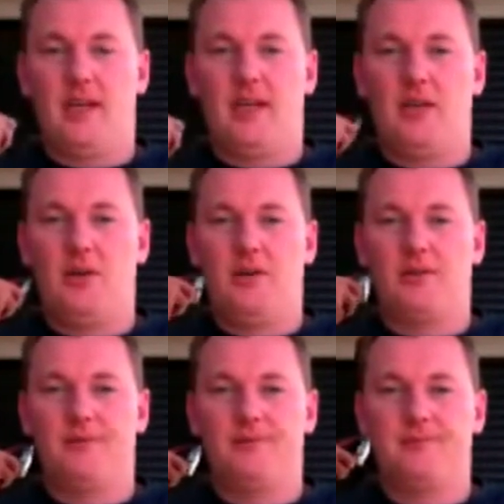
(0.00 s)
anywho,
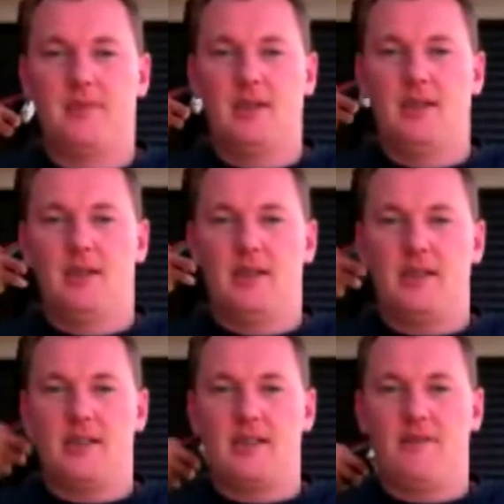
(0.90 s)

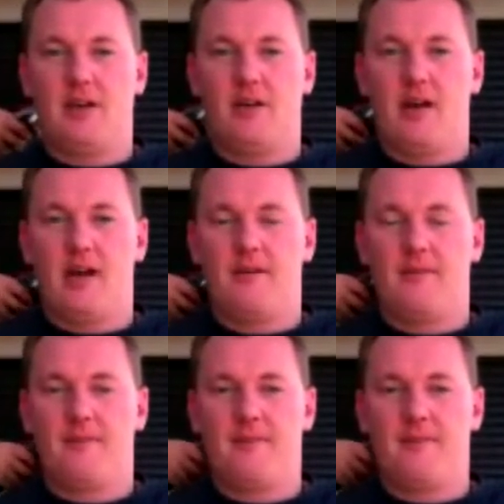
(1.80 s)
let's give it a crack.